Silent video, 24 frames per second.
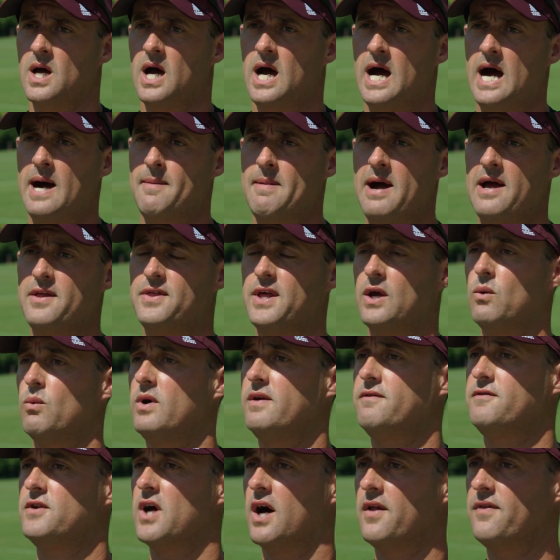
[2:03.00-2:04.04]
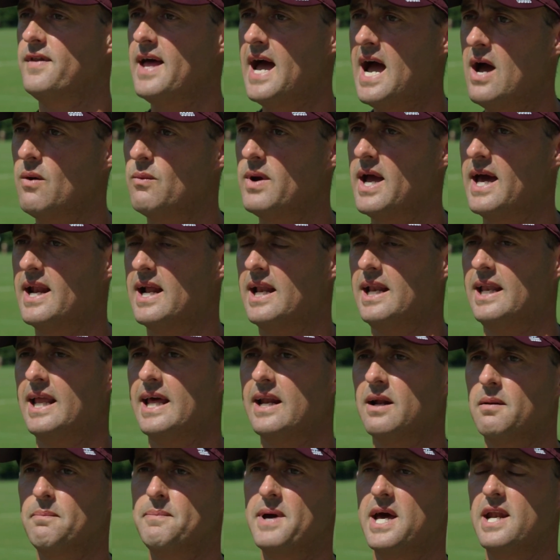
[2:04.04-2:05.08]
I think we've done that. We had a
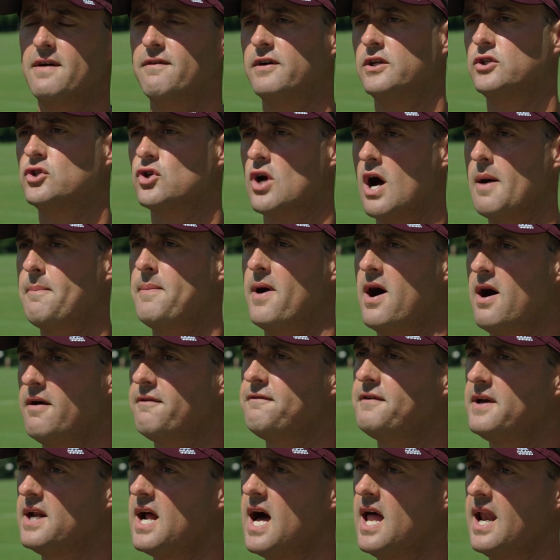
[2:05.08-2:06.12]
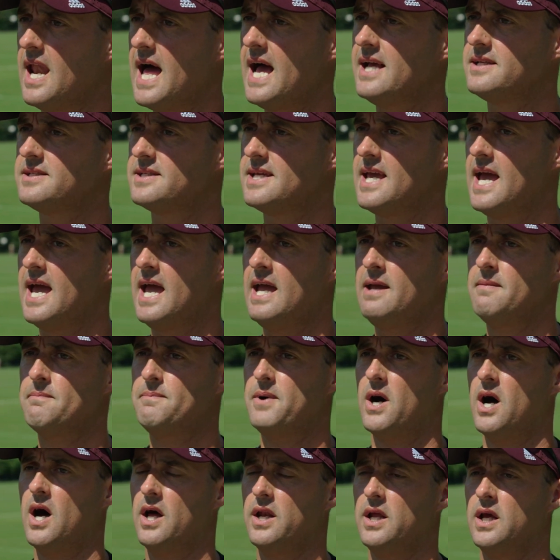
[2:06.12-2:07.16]
little bit of a drop-off in our last game,
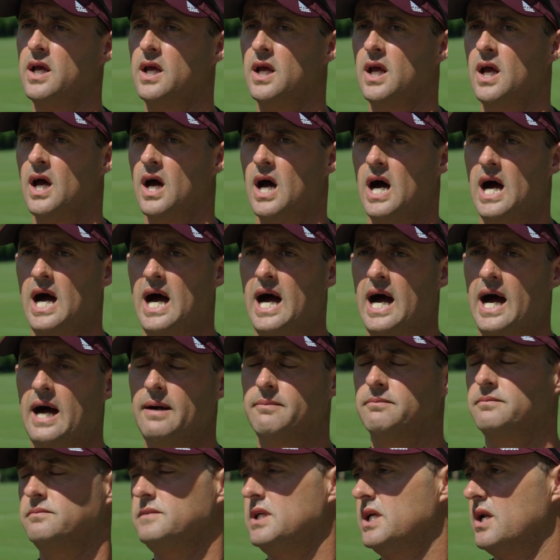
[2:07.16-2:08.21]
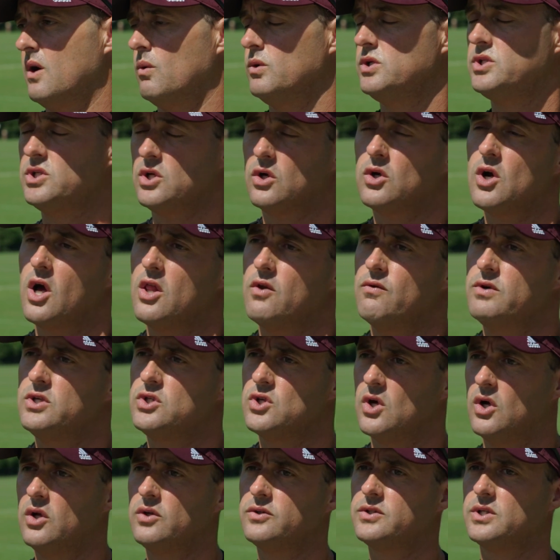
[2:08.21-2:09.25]
but, you know, we still got the
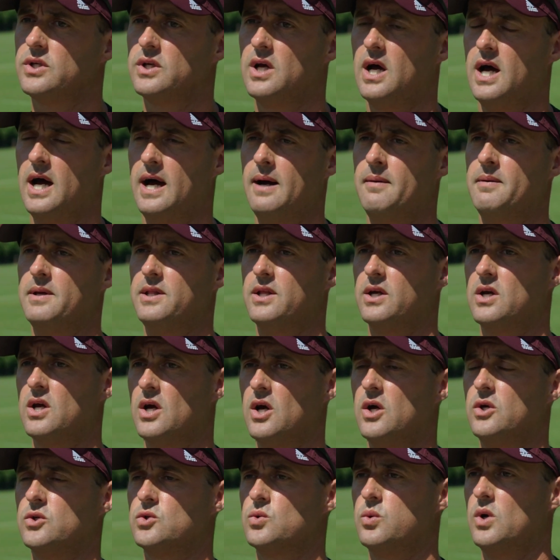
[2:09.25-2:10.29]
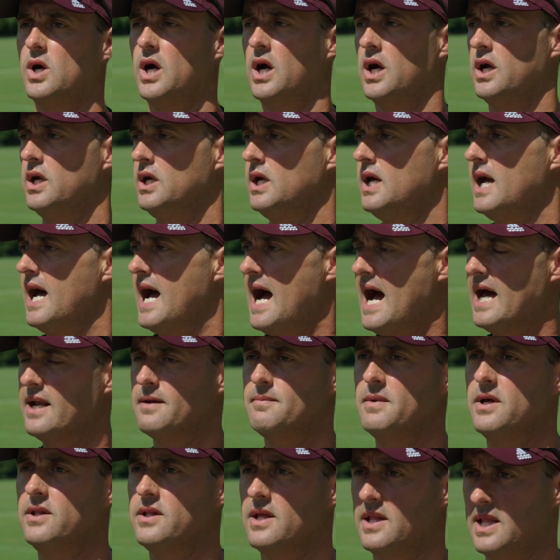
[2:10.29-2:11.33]
result. And the girls were
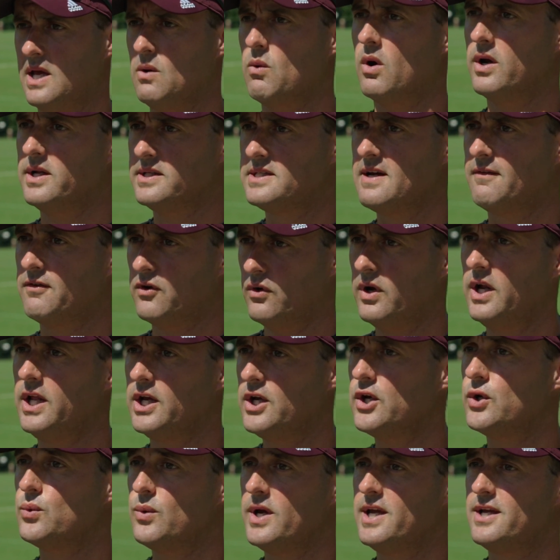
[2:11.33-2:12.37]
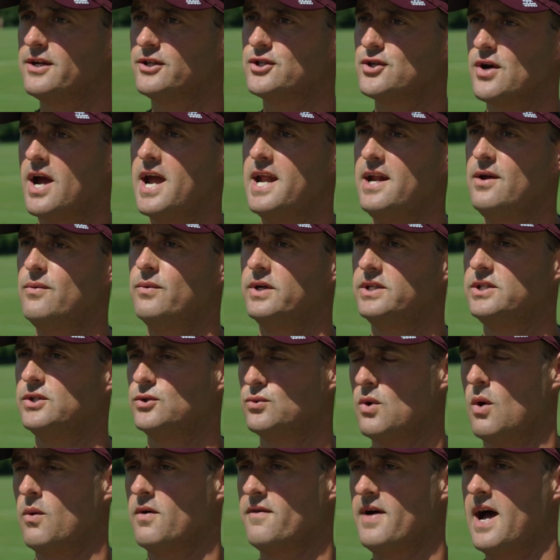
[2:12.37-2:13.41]
adamant that they wanted to have a really good week of training, which
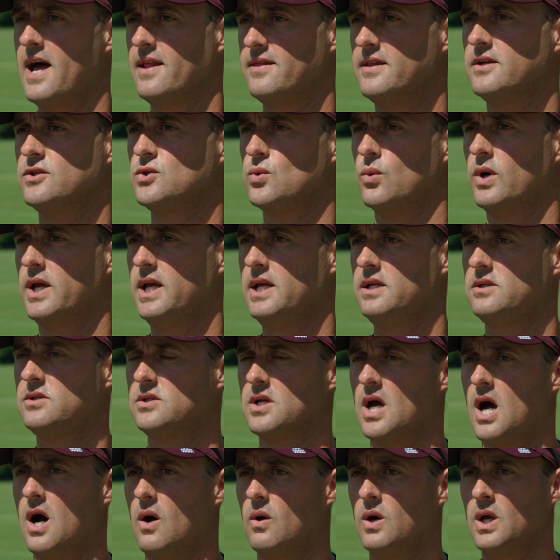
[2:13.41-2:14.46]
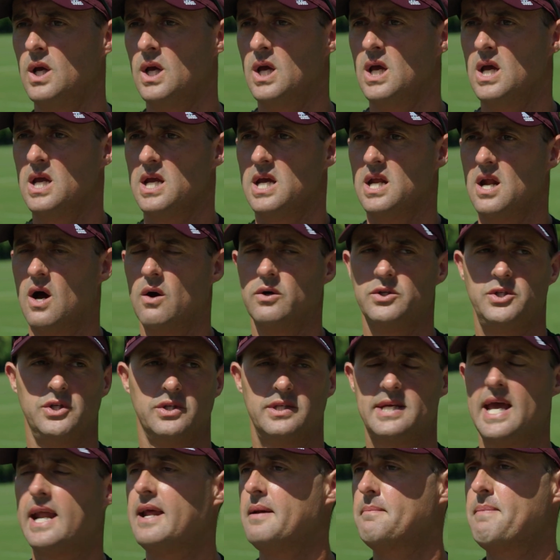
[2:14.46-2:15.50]
is what we've had this week. So, you know, it's
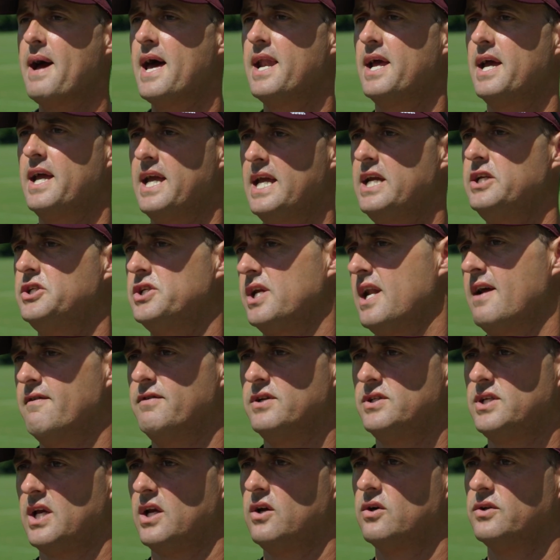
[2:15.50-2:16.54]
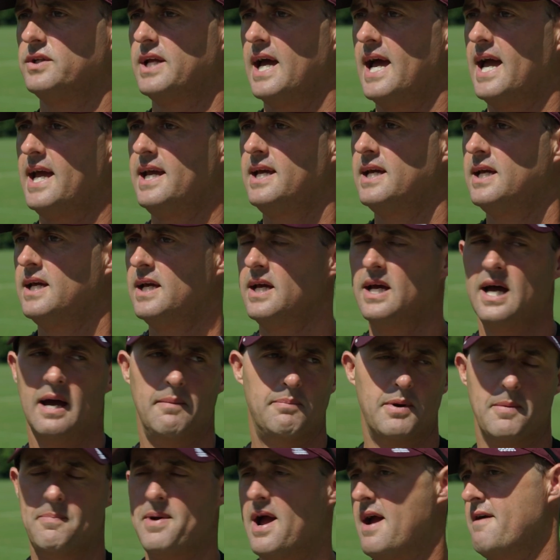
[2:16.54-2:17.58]
just getting better each and every single day
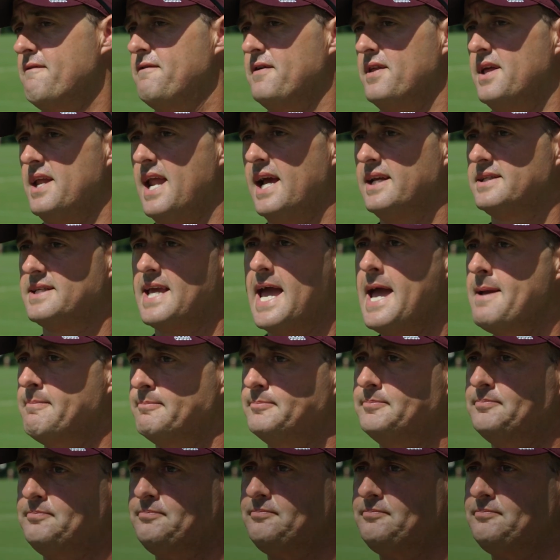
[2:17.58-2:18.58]
and preparing for the next game.